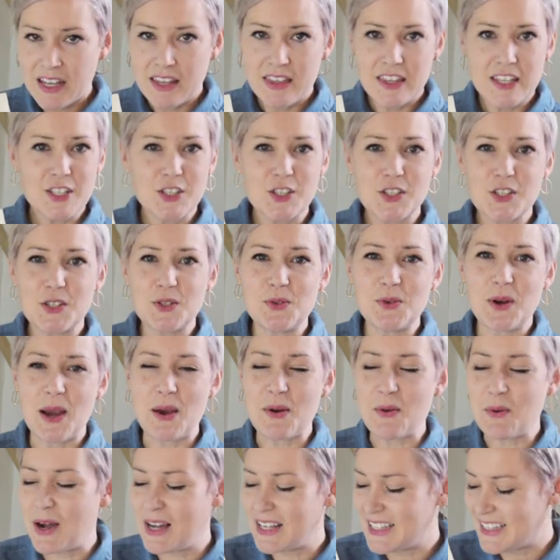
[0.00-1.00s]
this is who
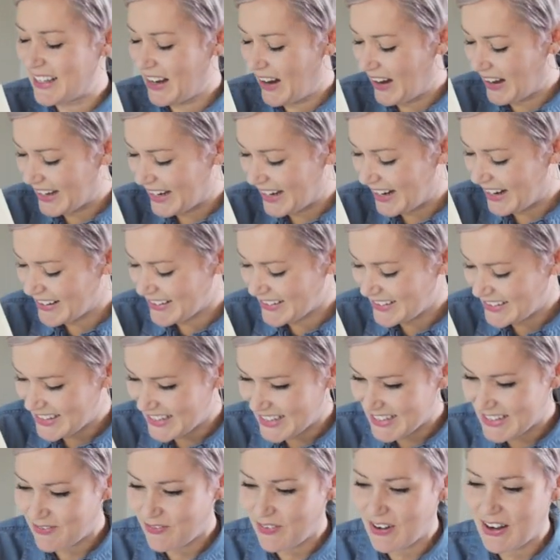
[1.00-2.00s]
I was, I guess,
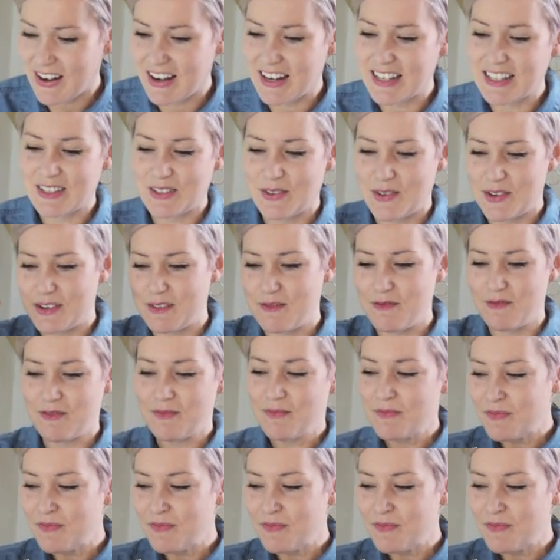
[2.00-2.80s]
this very sort of